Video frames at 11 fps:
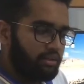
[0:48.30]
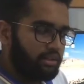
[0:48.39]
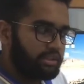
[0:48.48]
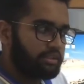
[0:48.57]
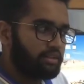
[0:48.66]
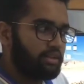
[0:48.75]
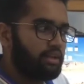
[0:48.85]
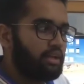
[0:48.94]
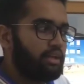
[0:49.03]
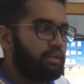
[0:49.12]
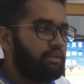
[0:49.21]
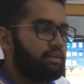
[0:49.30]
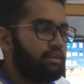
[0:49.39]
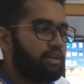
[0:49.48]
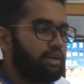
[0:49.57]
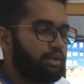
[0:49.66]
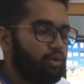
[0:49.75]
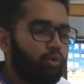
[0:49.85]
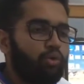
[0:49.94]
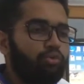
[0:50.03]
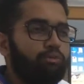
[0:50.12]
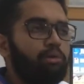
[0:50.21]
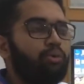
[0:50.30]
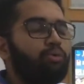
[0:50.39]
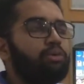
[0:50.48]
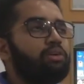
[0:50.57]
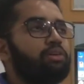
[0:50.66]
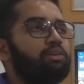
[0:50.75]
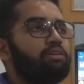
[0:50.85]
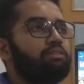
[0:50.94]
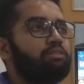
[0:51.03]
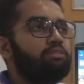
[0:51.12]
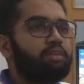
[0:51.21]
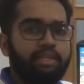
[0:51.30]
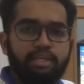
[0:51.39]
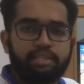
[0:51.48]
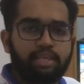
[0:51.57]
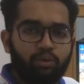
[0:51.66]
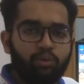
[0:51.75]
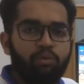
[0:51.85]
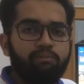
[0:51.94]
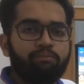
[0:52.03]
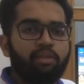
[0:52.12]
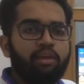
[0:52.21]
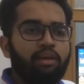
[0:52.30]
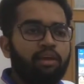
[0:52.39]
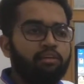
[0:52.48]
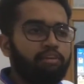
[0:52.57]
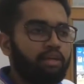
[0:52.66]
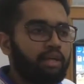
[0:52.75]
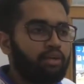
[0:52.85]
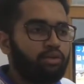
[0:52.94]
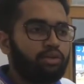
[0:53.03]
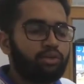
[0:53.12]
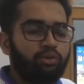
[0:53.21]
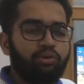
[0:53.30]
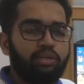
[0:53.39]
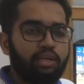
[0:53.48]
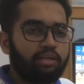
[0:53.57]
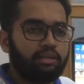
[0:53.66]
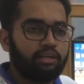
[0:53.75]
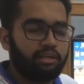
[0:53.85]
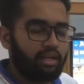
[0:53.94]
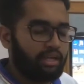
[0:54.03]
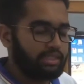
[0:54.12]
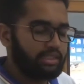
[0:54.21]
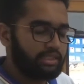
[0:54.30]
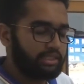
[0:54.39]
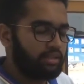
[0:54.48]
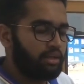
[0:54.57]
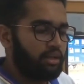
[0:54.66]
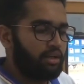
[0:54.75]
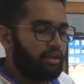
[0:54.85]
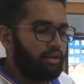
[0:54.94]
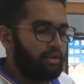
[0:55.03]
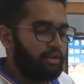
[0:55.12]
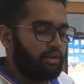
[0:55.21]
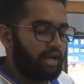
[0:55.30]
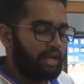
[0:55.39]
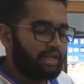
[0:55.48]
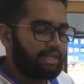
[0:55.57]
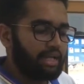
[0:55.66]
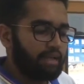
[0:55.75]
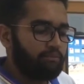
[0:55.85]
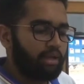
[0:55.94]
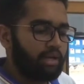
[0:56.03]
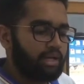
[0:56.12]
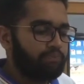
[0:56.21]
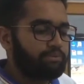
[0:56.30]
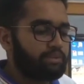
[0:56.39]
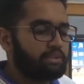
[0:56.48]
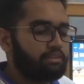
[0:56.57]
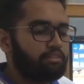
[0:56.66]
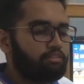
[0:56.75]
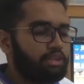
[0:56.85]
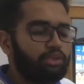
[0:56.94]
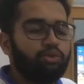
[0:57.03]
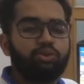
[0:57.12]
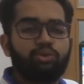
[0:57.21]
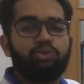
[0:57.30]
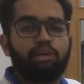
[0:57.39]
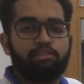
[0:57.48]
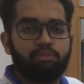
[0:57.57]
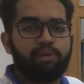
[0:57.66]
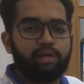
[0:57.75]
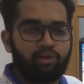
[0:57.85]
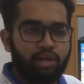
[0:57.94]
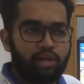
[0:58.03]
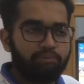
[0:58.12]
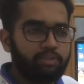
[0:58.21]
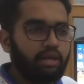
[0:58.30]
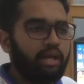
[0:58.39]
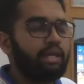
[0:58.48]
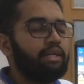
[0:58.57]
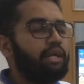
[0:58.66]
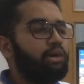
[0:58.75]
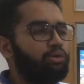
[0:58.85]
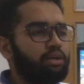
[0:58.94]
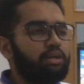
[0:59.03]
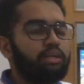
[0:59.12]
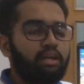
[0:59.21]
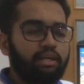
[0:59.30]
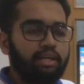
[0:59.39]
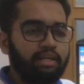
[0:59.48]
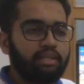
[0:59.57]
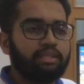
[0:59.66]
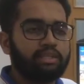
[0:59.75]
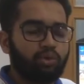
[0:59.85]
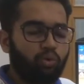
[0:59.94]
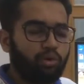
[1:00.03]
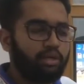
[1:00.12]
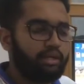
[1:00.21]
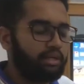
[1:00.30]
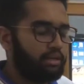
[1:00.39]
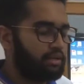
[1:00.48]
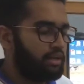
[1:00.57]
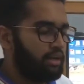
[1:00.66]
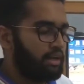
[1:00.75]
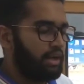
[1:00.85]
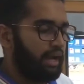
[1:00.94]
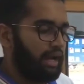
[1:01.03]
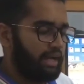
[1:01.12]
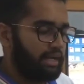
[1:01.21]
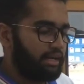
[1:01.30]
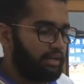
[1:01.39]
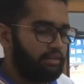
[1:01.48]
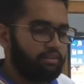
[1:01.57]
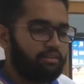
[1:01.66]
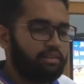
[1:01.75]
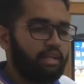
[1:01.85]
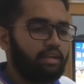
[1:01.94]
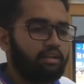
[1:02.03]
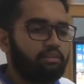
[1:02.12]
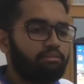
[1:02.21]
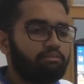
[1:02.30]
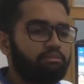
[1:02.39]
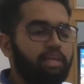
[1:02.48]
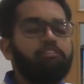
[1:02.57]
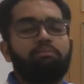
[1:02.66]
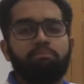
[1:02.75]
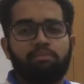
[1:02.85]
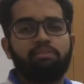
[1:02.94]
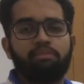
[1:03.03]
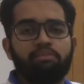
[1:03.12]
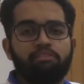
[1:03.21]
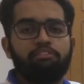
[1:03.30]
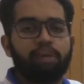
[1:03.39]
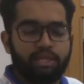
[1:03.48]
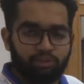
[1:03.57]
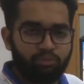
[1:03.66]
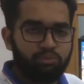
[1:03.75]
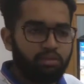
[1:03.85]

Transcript: It's a talk of about 3 years ago when Android Studio didn't exist. At that time, Eclipse was used to develop Android apps. I downloaded it, installed it, and then gave up very soon